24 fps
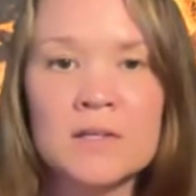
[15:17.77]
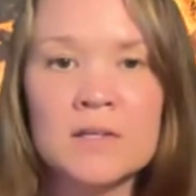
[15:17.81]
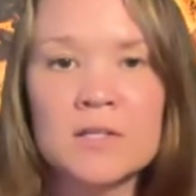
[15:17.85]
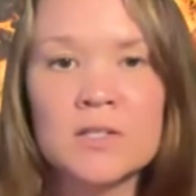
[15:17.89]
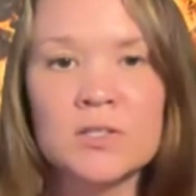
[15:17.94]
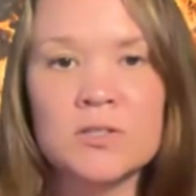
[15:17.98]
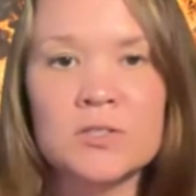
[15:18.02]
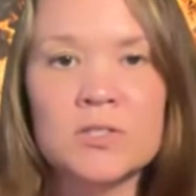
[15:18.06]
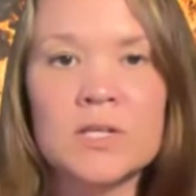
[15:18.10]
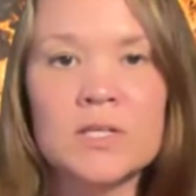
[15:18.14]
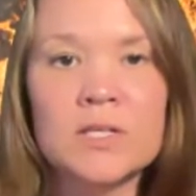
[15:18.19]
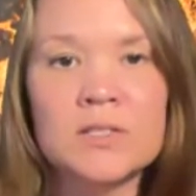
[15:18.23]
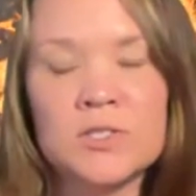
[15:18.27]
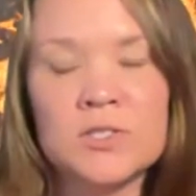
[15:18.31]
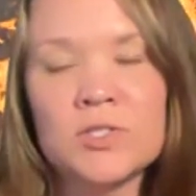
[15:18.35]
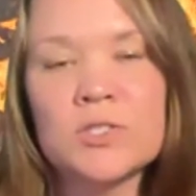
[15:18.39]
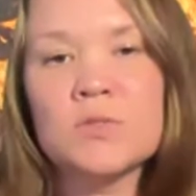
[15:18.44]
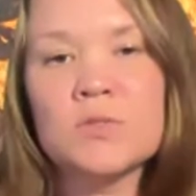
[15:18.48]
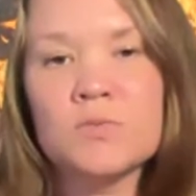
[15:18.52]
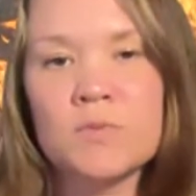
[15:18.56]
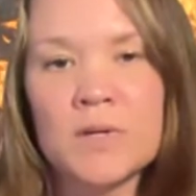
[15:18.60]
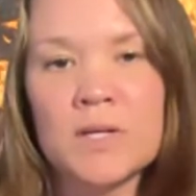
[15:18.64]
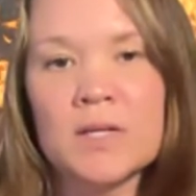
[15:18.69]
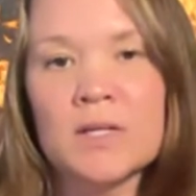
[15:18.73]
It's
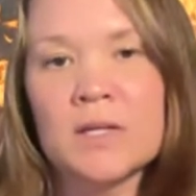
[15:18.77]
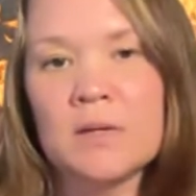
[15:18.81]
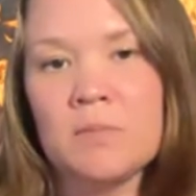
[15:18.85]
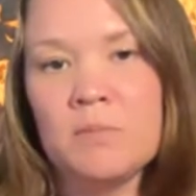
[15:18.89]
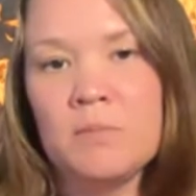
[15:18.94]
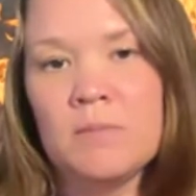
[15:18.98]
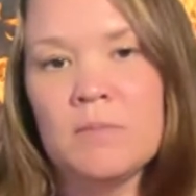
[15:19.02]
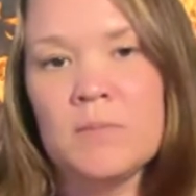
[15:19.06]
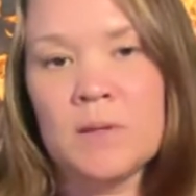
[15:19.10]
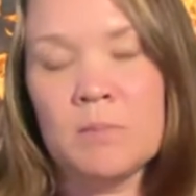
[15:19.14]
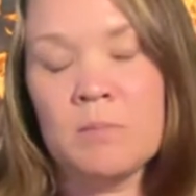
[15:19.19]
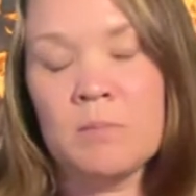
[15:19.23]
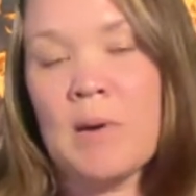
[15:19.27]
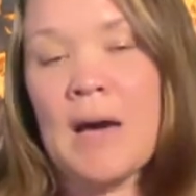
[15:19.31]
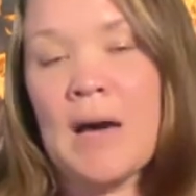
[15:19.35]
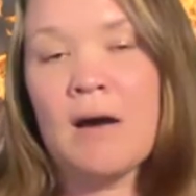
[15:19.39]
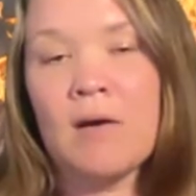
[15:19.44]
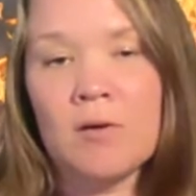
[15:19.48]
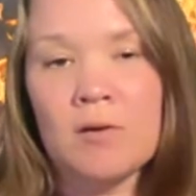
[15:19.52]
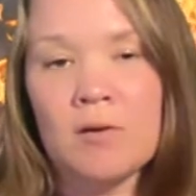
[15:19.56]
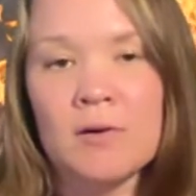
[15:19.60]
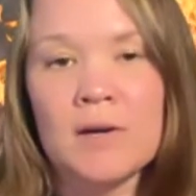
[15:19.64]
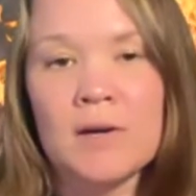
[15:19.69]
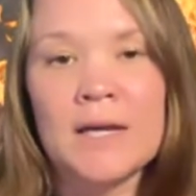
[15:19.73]
just really
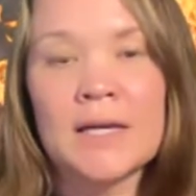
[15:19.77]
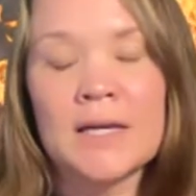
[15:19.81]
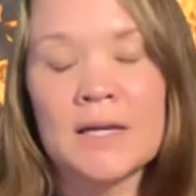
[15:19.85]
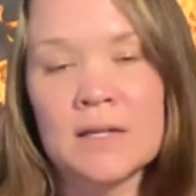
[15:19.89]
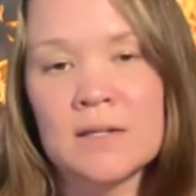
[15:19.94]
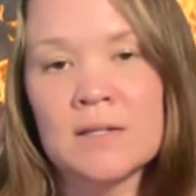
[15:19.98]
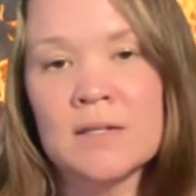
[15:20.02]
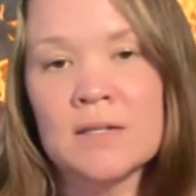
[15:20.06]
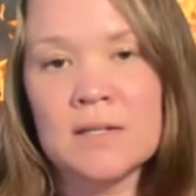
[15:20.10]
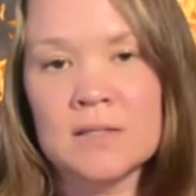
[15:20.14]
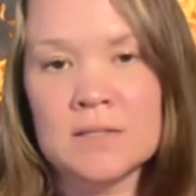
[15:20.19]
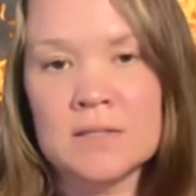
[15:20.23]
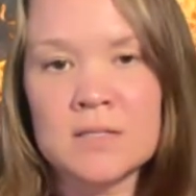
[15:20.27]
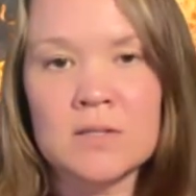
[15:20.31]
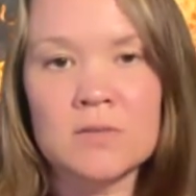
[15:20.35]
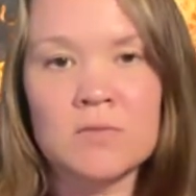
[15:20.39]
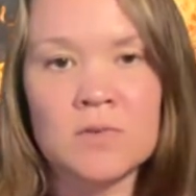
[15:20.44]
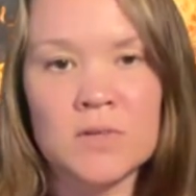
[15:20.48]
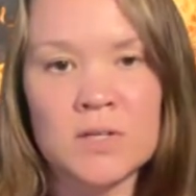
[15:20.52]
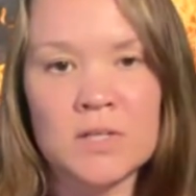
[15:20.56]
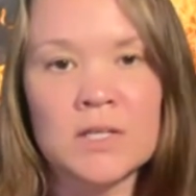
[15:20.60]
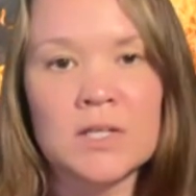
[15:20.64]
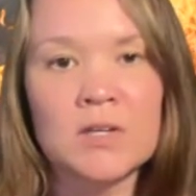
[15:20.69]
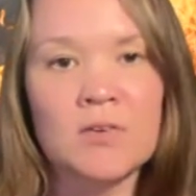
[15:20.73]
empowering and it's a
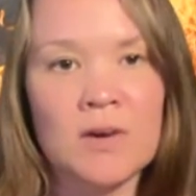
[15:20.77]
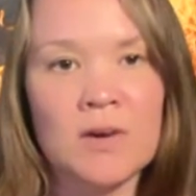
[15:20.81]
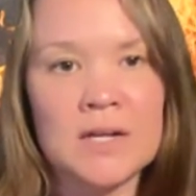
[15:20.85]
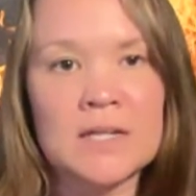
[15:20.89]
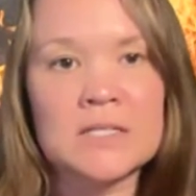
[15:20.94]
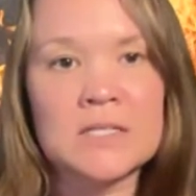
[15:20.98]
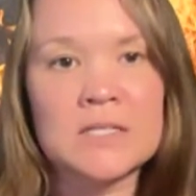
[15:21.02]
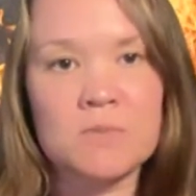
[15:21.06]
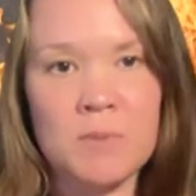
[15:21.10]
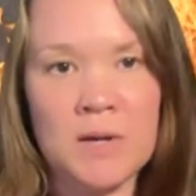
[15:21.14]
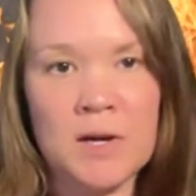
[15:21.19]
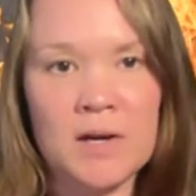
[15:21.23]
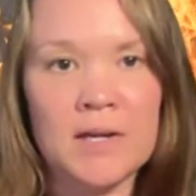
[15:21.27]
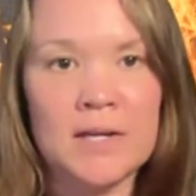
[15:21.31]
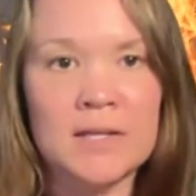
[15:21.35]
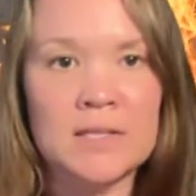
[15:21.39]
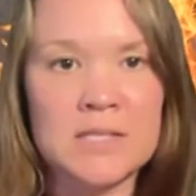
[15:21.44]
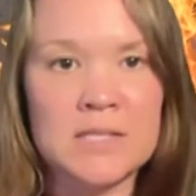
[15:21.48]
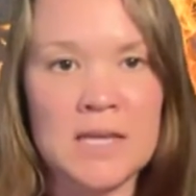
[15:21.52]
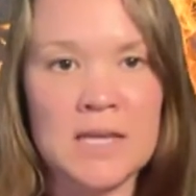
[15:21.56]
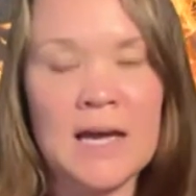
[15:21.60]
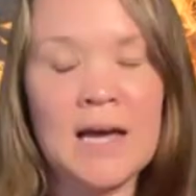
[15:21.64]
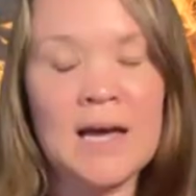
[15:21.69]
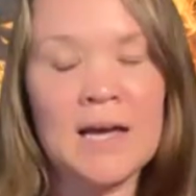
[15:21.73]
really great
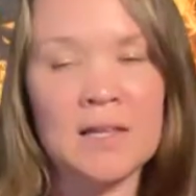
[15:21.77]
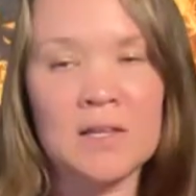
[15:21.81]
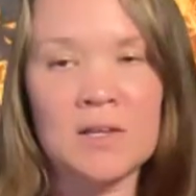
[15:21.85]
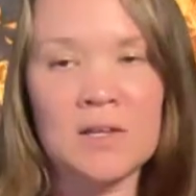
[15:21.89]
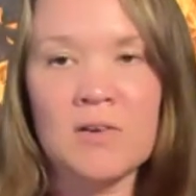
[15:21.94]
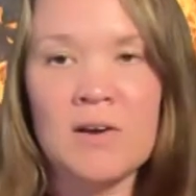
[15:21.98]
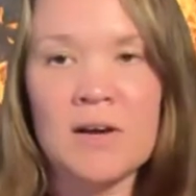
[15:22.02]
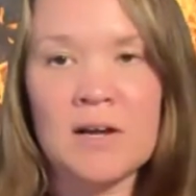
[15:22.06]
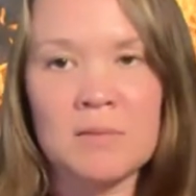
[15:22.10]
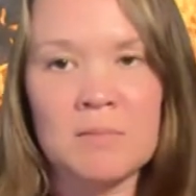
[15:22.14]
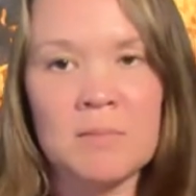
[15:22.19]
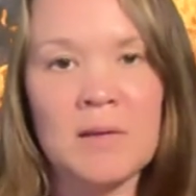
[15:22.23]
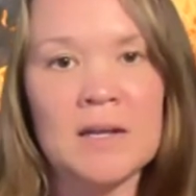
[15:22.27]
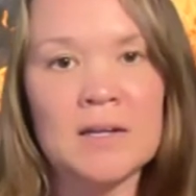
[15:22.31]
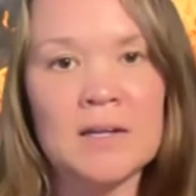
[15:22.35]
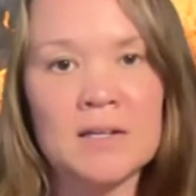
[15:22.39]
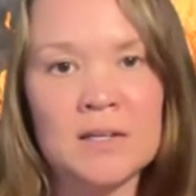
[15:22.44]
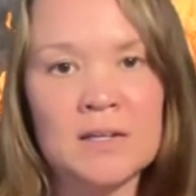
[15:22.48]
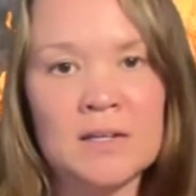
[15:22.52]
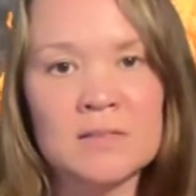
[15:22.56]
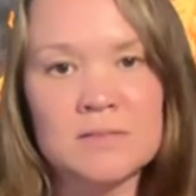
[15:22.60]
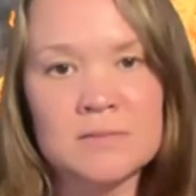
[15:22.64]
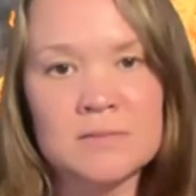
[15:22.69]
experience. I highly recommend it.